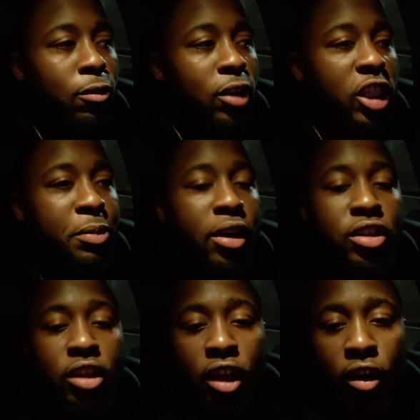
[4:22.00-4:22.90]

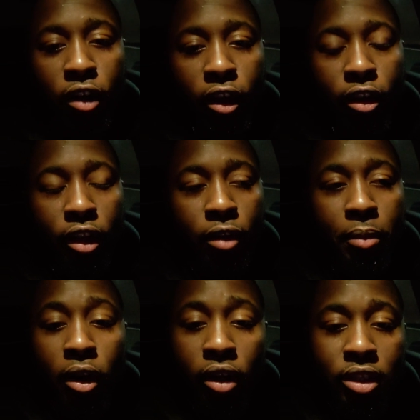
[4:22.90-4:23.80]
experiencing their
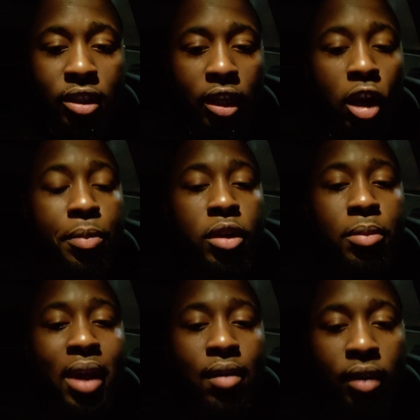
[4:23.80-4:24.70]
burdens and helping
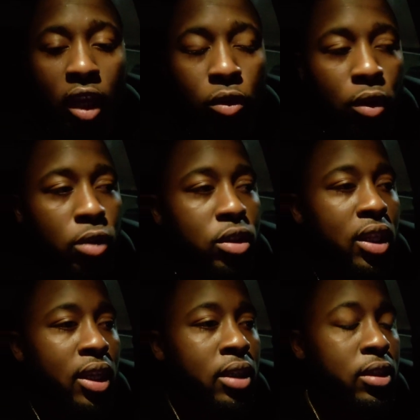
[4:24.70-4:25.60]
them navigate through those
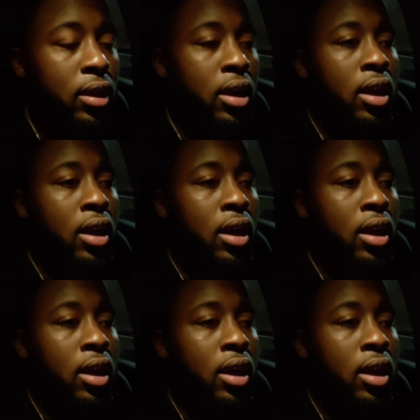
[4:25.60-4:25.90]
things,